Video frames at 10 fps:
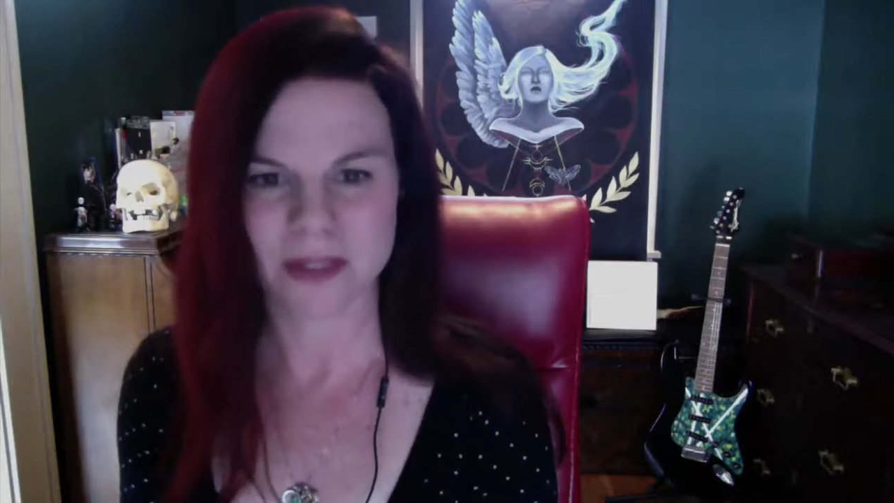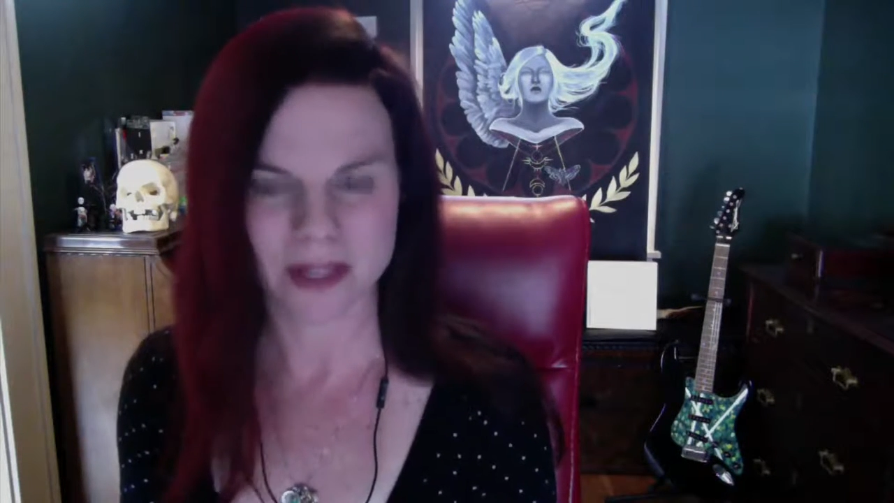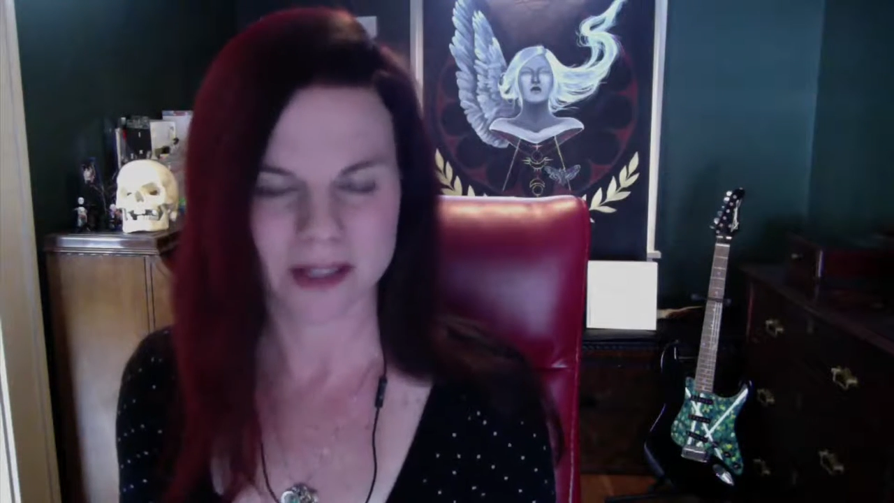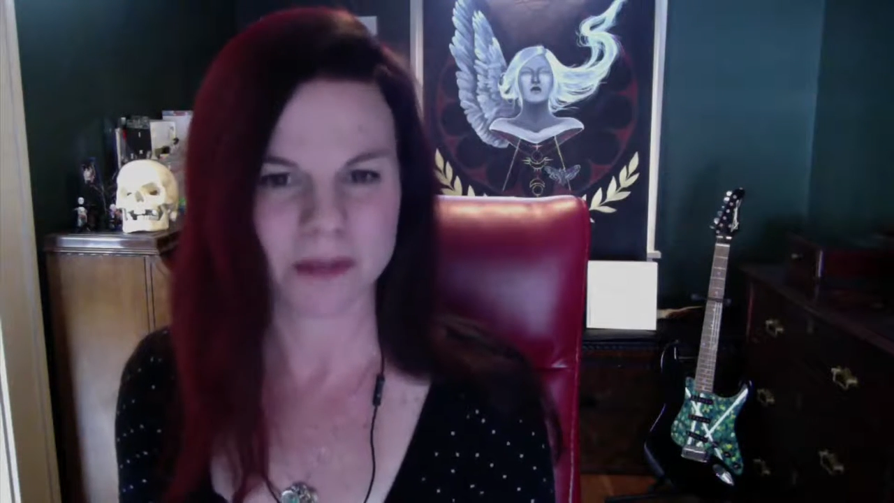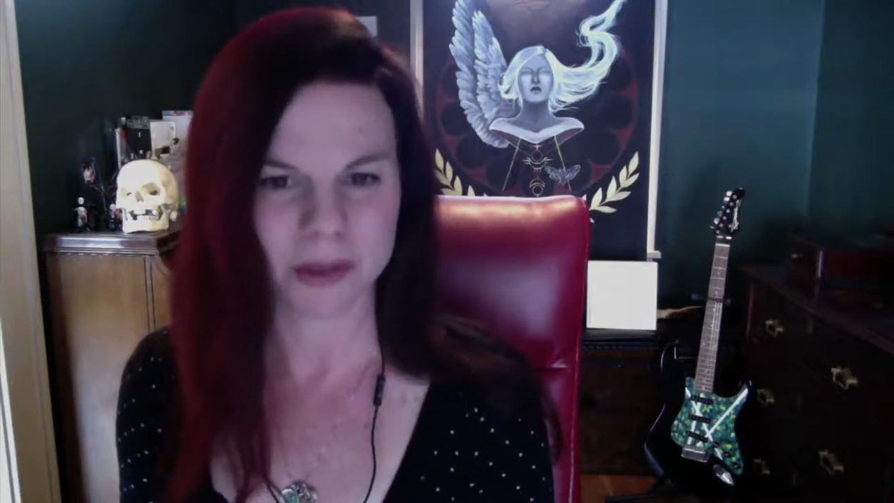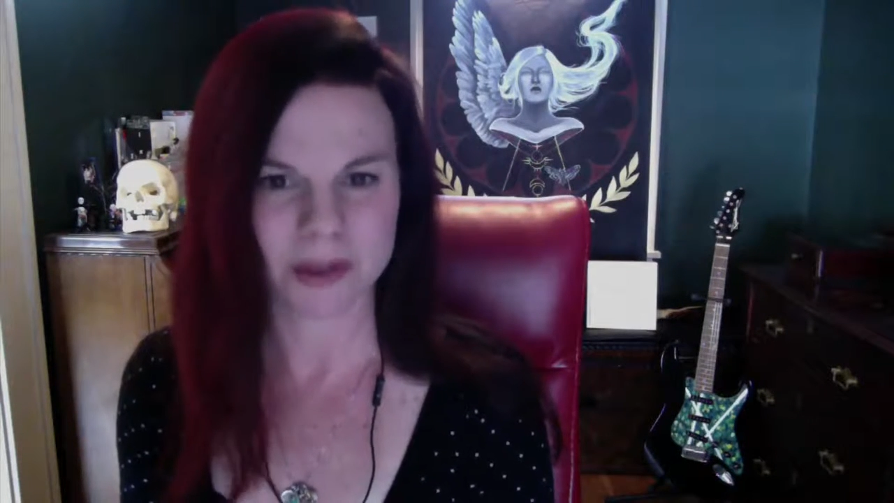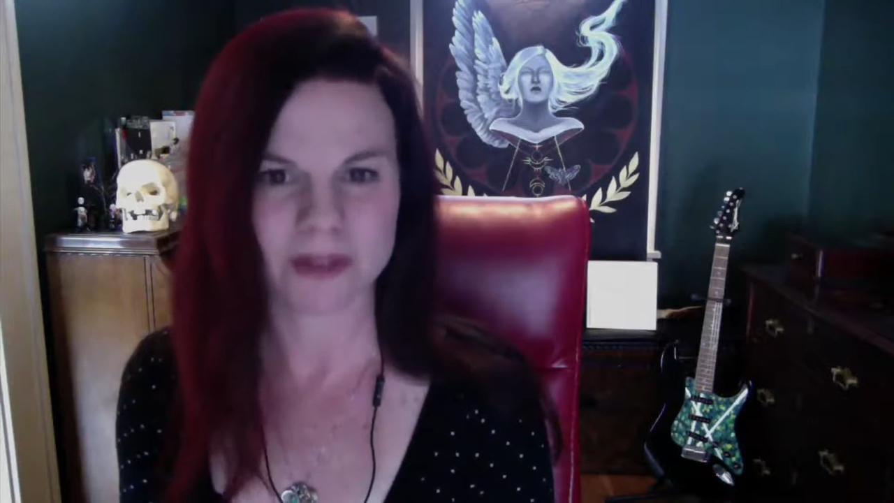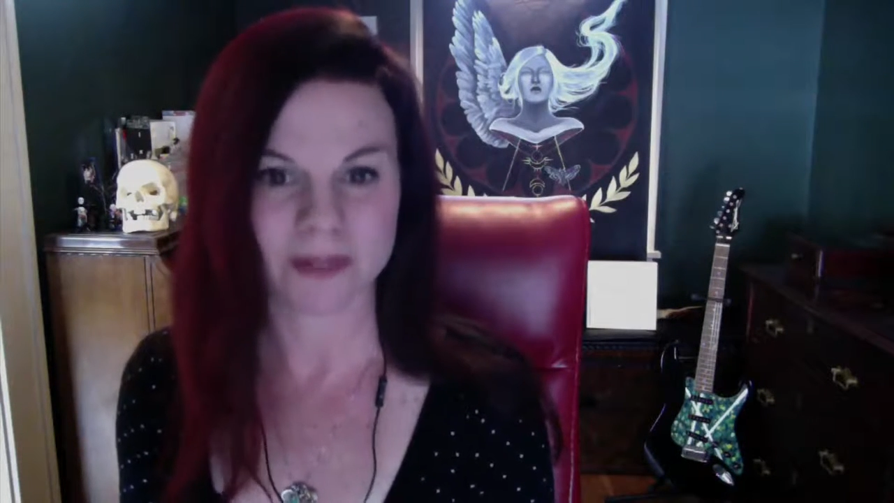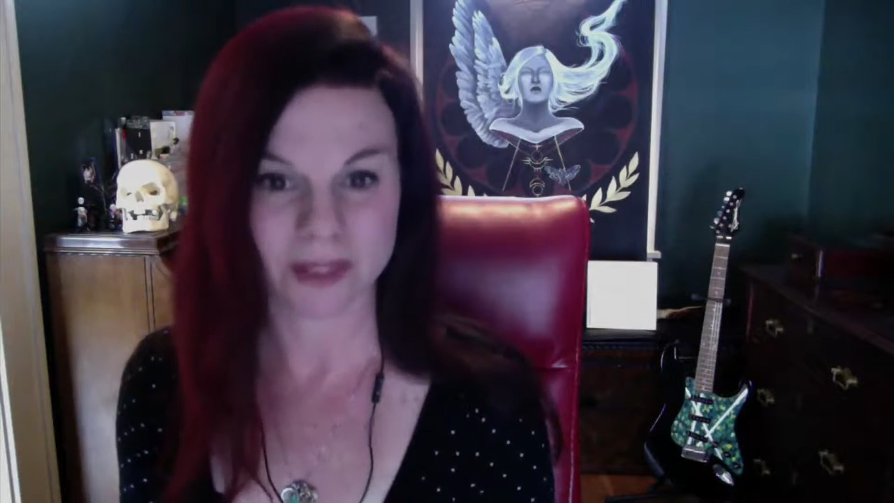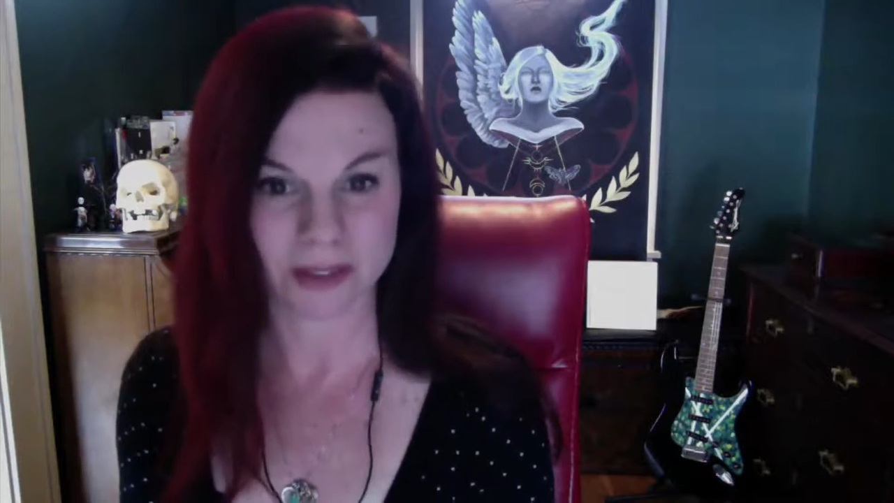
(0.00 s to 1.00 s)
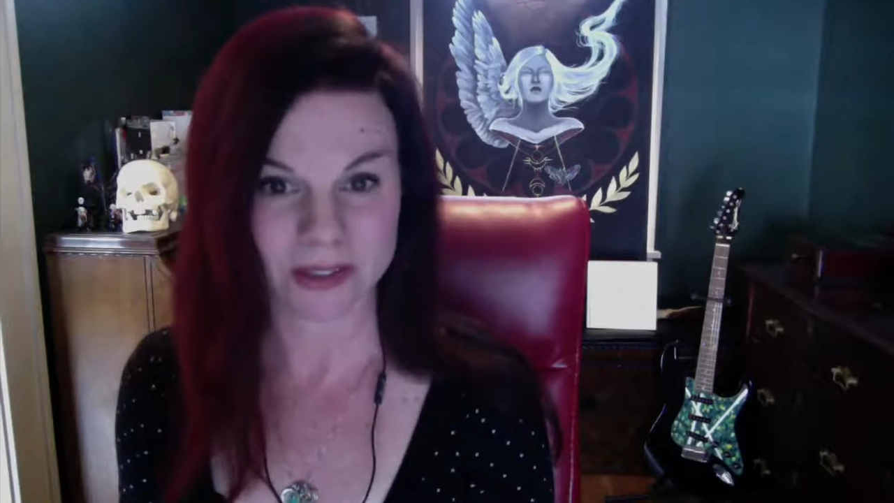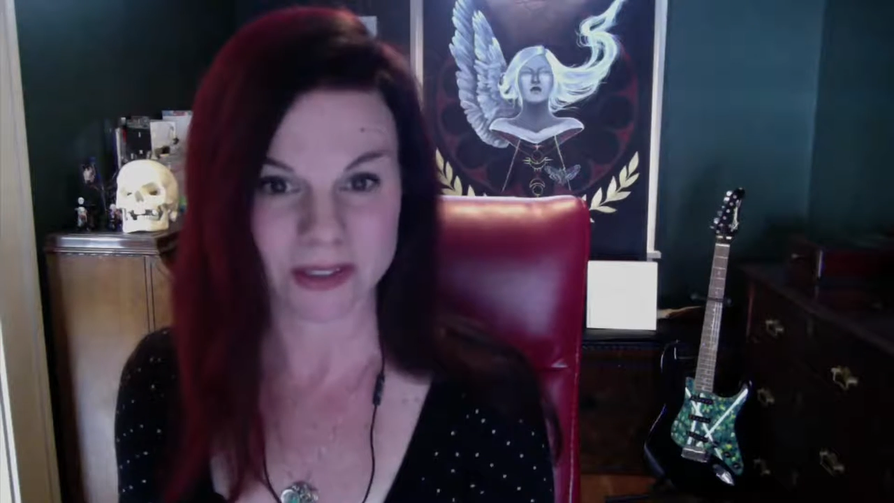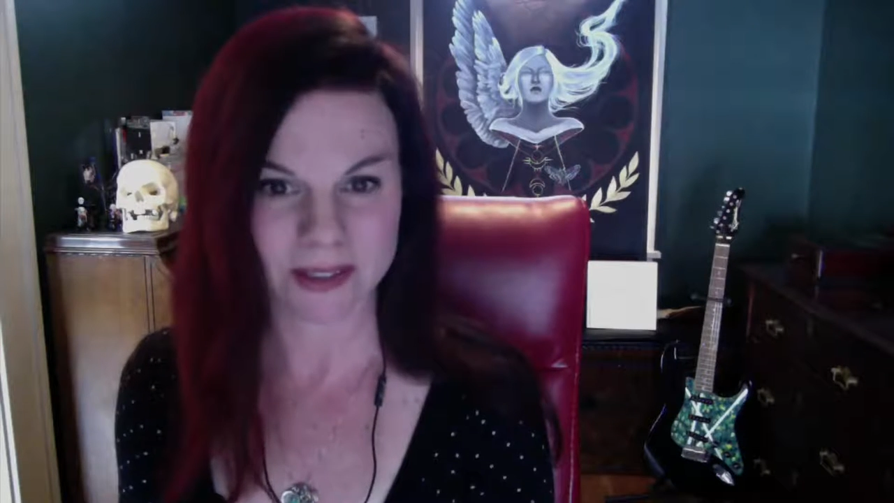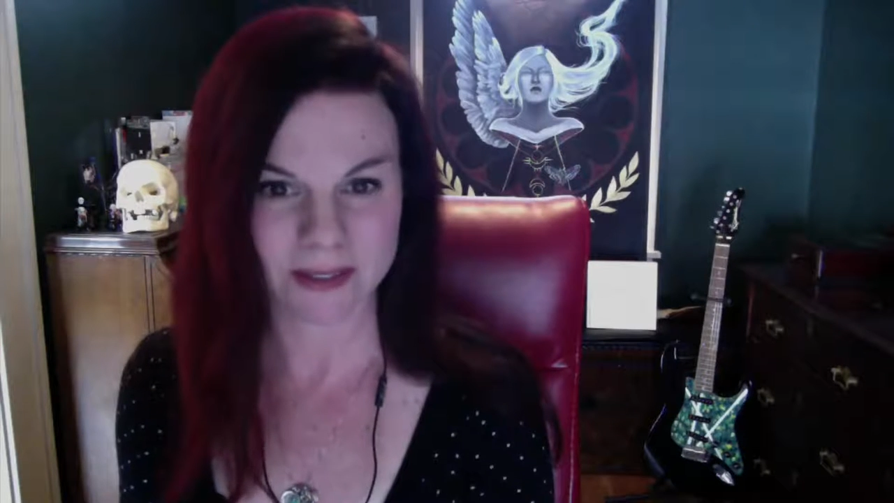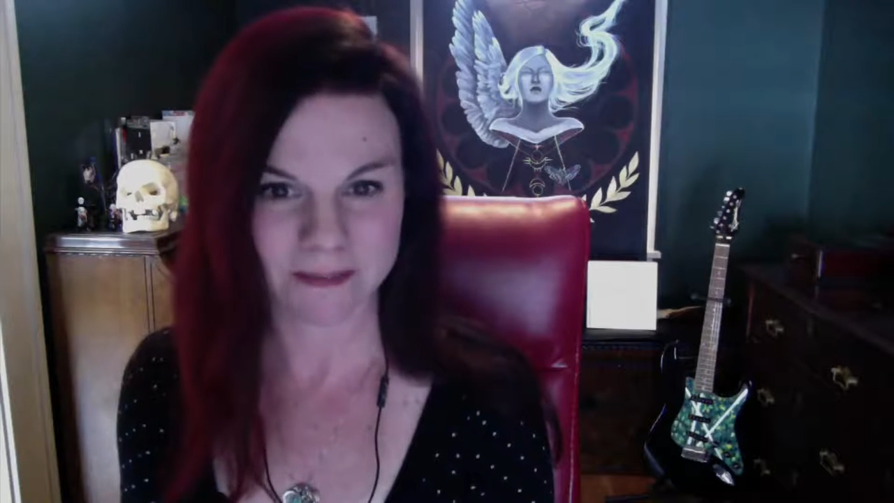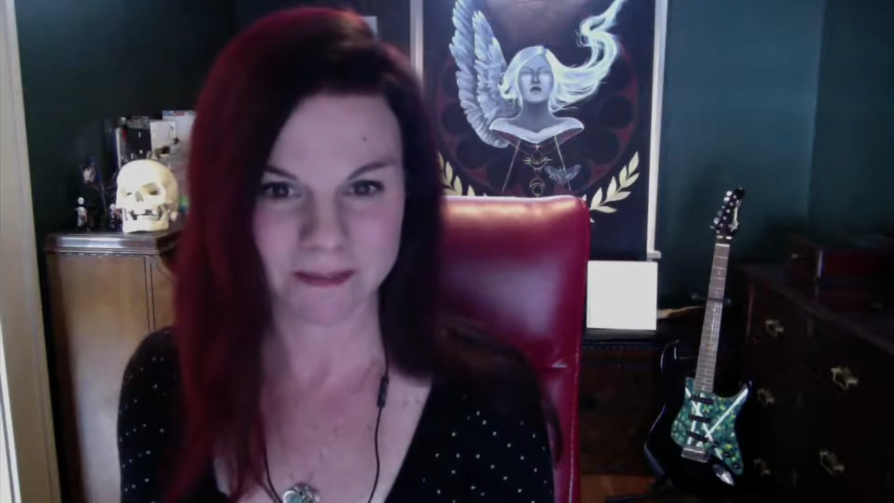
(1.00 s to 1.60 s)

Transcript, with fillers: their most fierce.